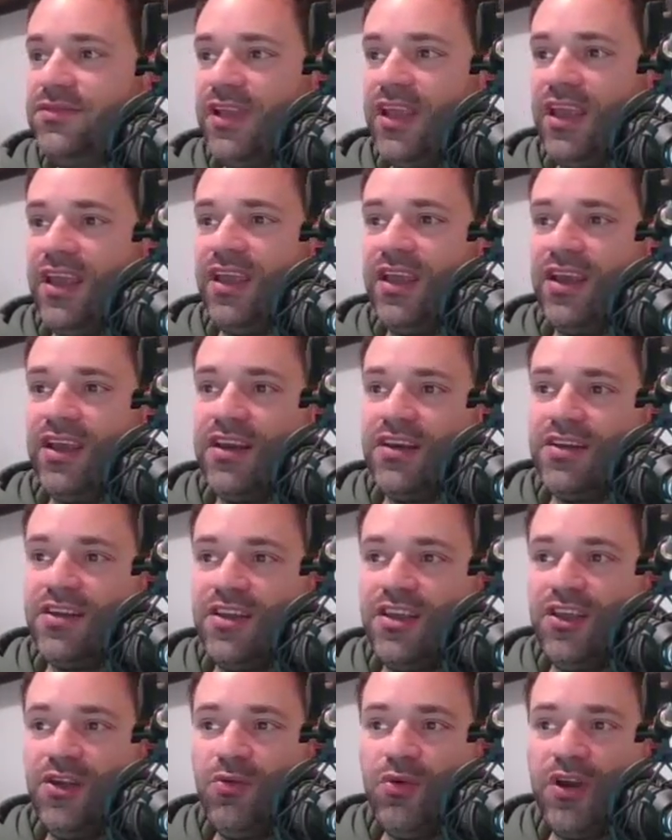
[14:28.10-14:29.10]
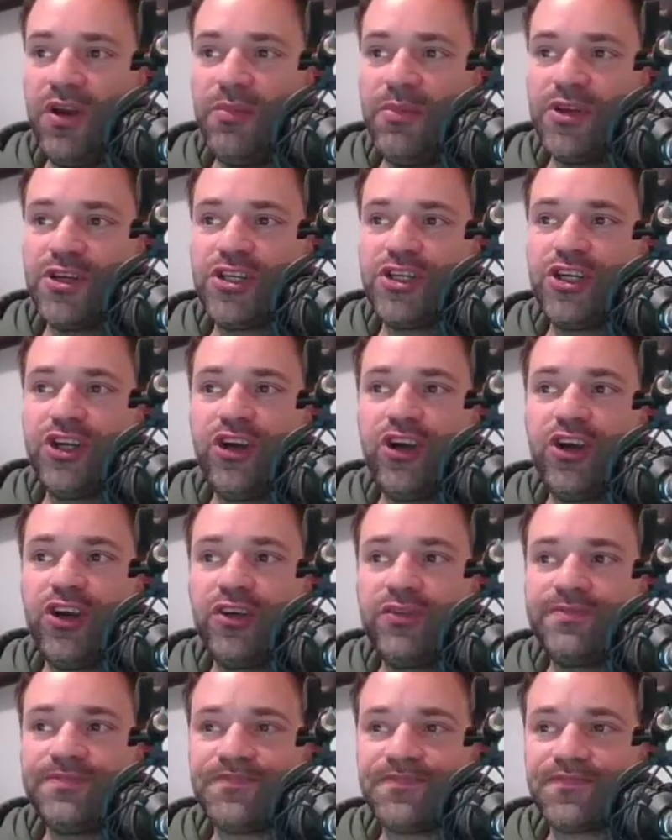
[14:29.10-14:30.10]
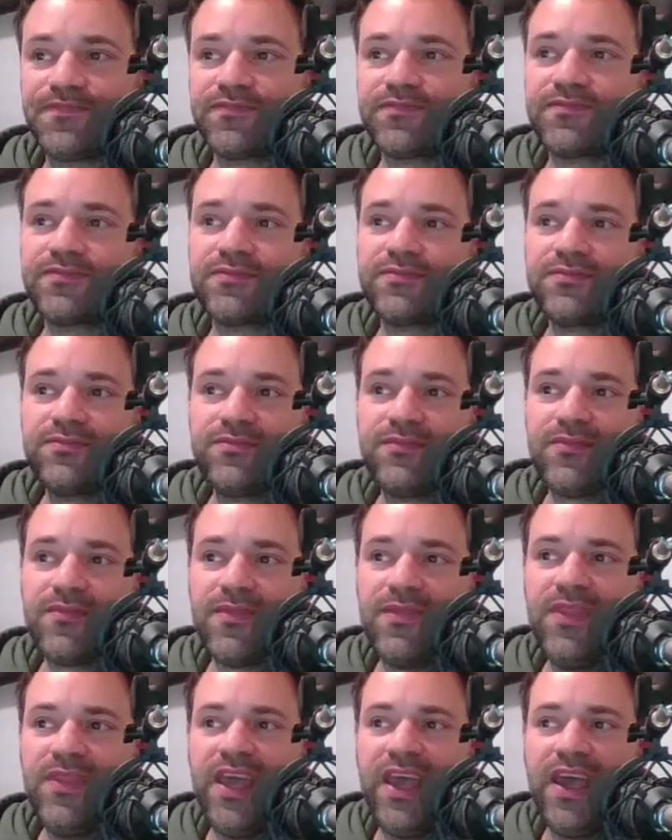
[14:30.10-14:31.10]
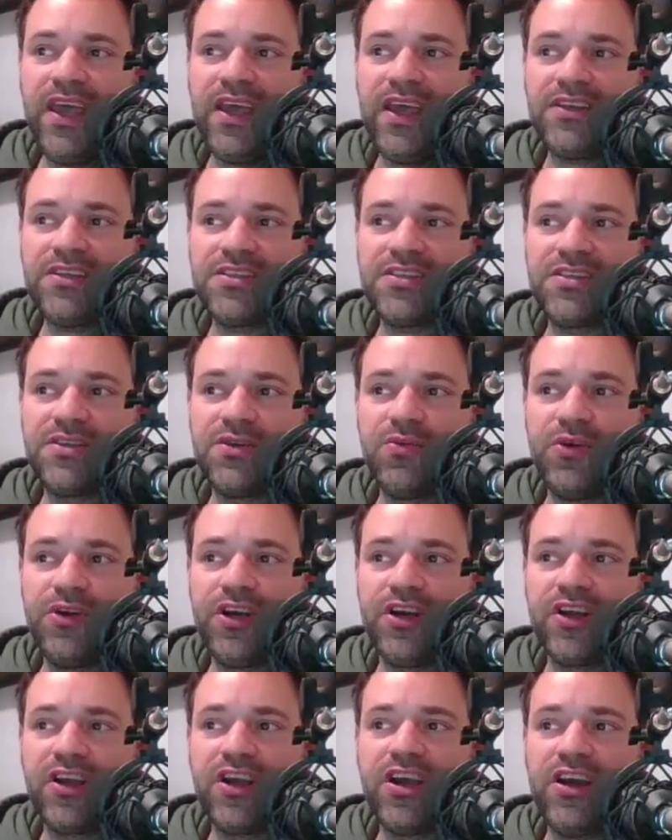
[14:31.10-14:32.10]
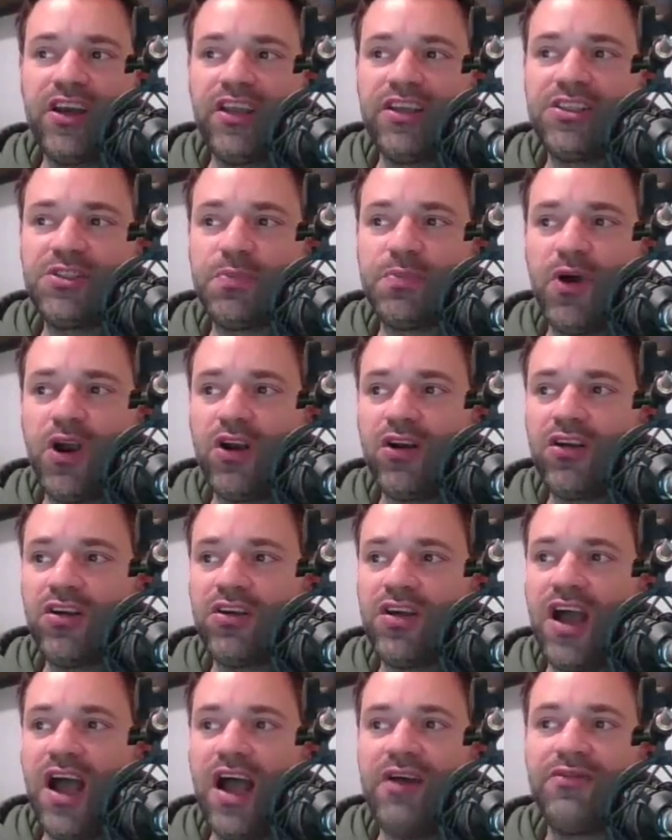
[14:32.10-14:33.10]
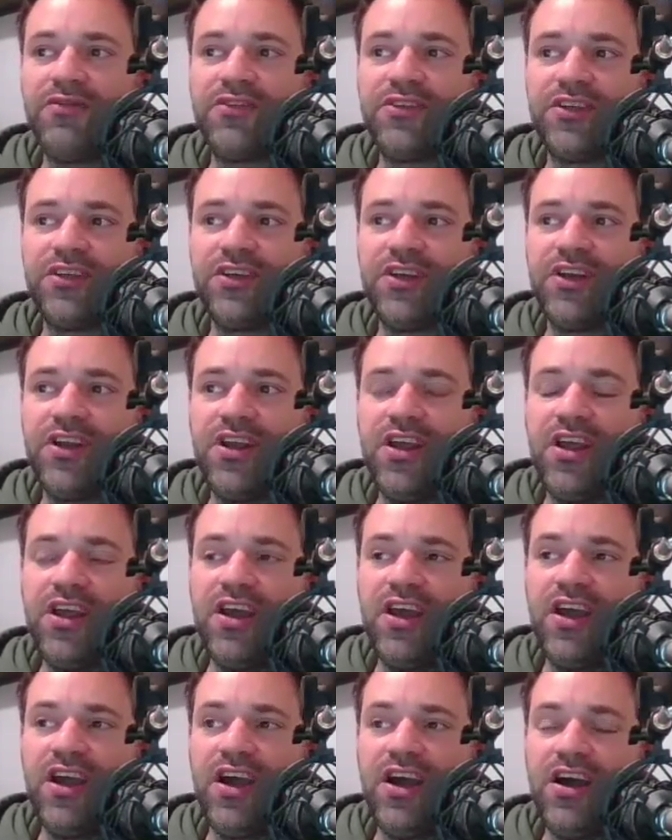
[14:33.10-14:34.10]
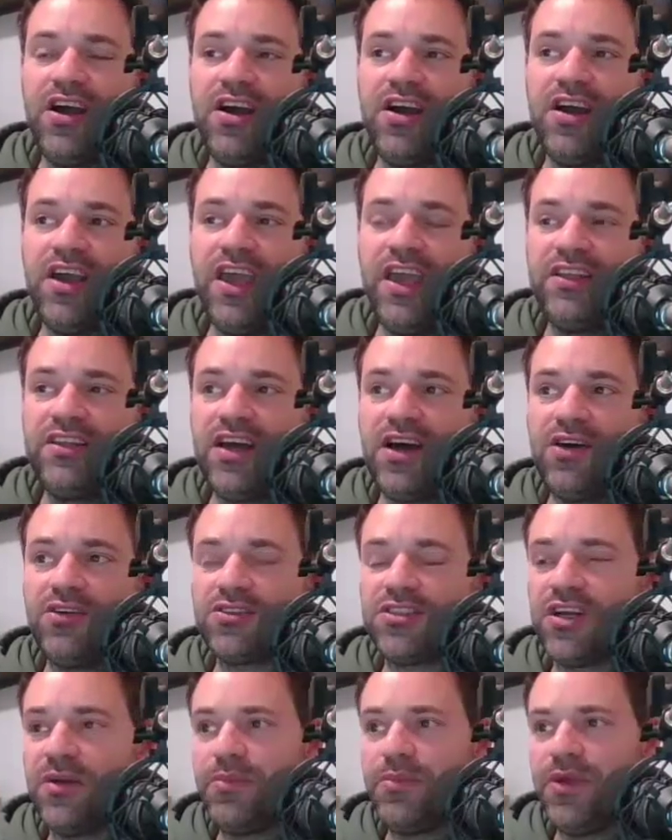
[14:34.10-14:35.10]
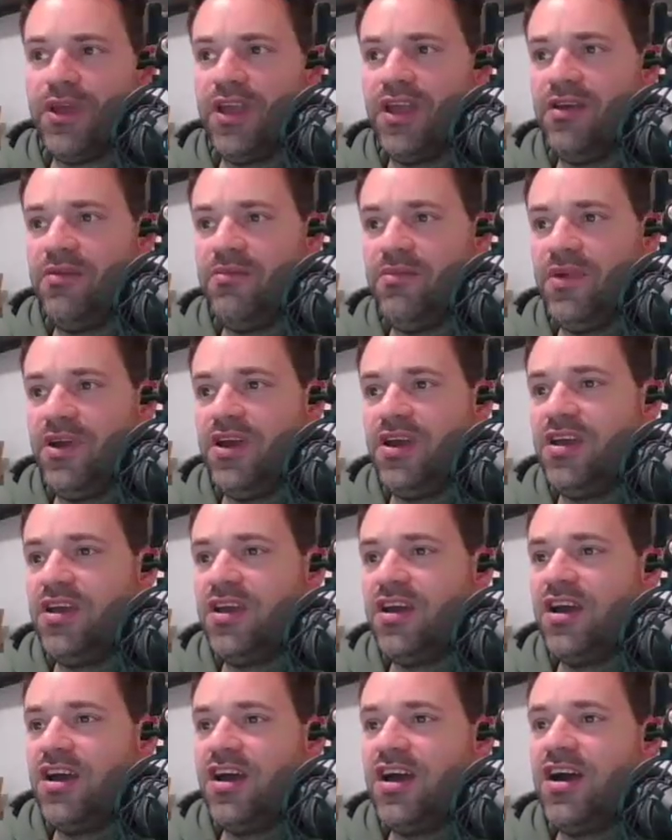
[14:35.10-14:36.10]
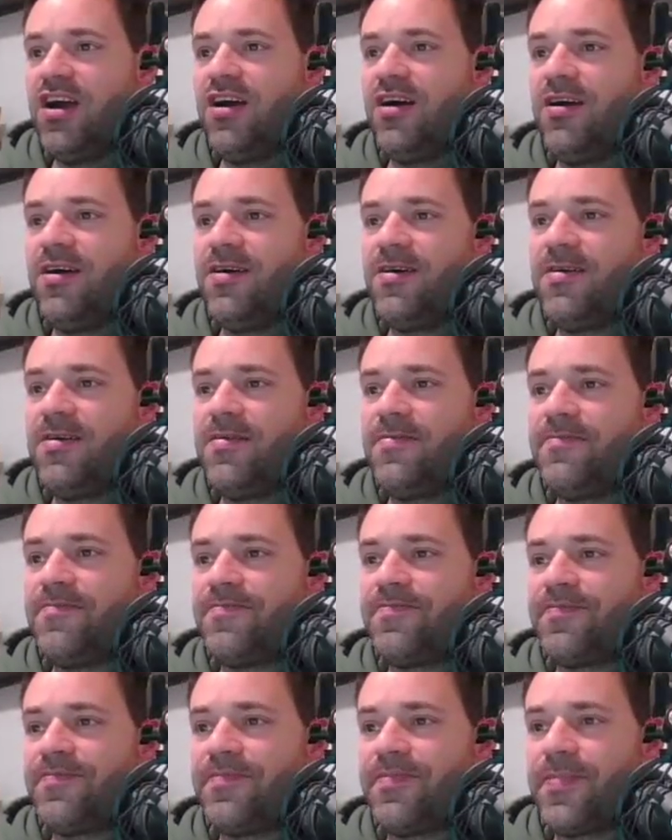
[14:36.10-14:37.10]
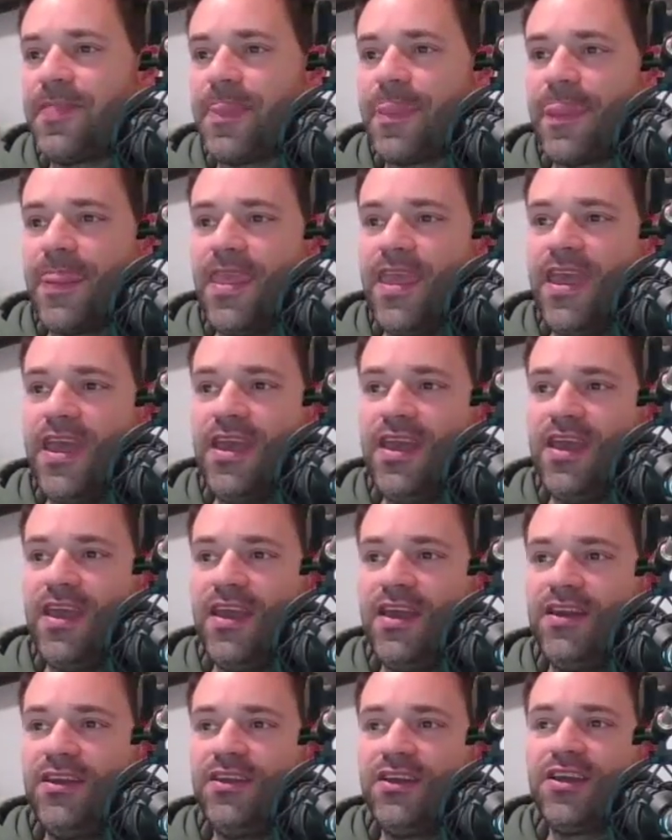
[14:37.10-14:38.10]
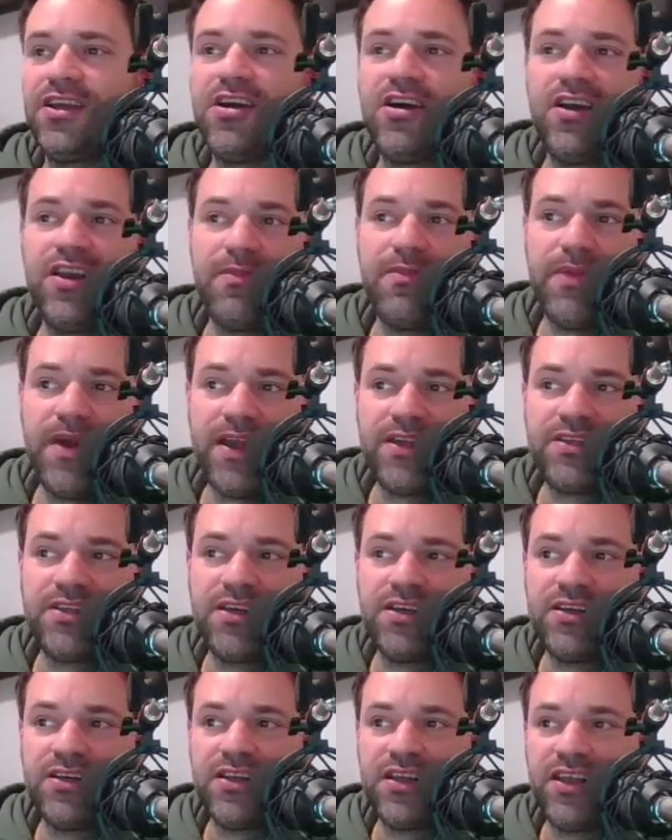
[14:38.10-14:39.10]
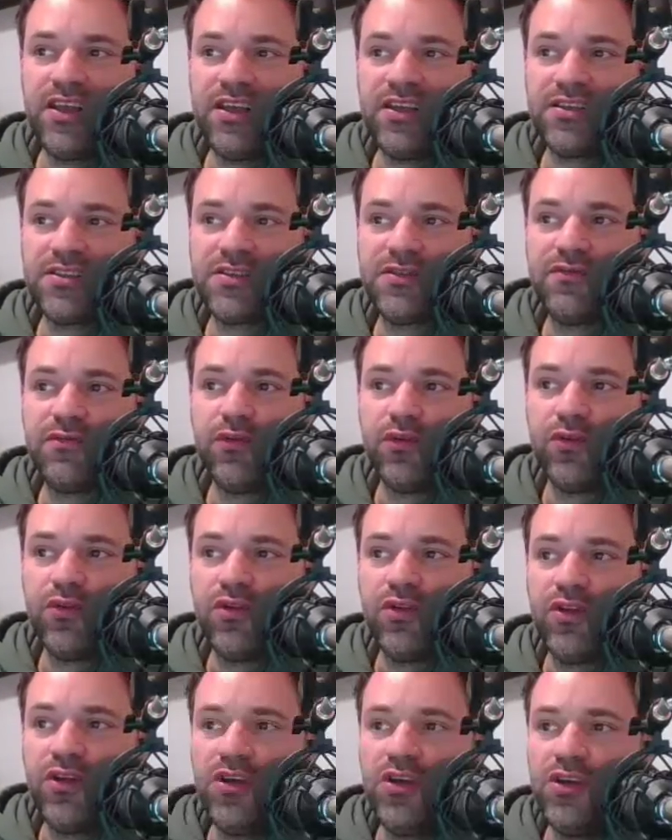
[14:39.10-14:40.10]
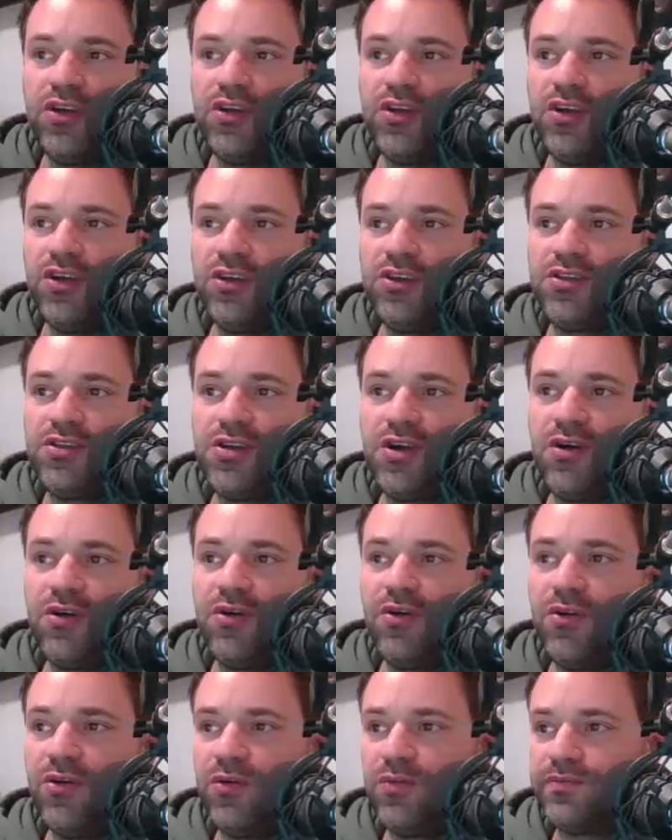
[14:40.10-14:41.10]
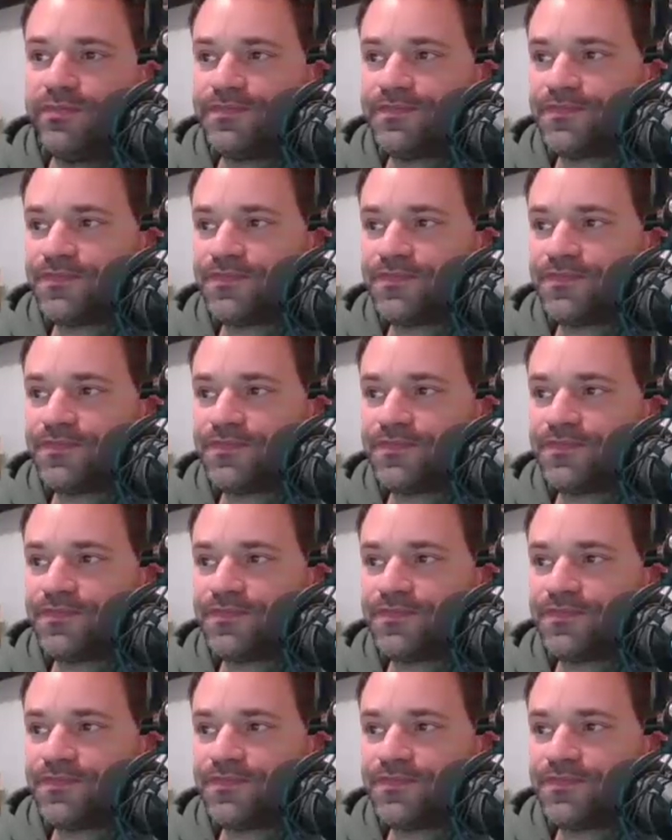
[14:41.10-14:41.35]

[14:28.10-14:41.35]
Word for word: And you want to be sure that we are cutting a spark after uh, eight thousand R P M. Um, and the cutting method is full. So